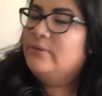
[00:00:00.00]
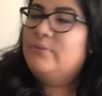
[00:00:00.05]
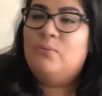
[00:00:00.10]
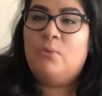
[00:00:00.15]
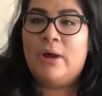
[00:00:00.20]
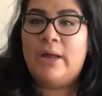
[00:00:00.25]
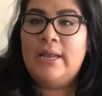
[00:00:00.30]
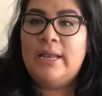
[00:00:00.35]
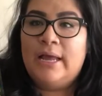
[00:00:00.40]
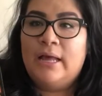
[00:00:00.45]
And
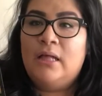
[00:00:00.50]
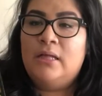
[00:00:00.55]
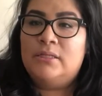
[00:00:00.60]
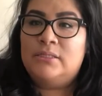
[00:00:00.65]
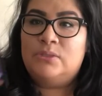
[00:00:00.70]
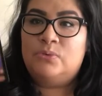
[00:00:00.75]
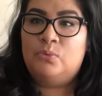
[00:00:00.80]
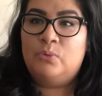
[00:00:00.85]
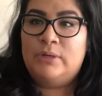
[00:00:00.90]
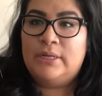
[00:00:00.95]
what
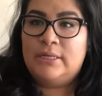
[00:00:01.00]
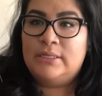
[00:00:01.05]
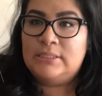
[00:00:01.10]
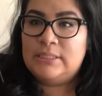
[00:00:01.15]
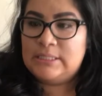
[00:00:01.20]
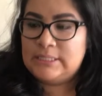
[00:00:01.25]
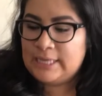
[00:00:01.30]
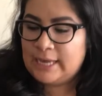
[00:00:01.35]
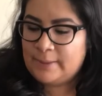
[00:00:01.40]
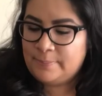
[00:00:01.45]
else? What
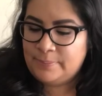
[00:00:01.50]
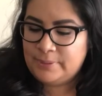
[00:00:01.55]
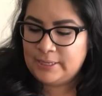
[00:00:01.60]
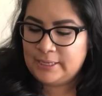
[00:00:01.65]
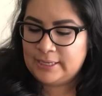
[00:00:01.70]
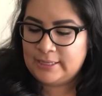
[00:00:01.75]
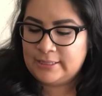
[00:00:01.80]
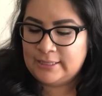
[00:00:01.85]
else is happening?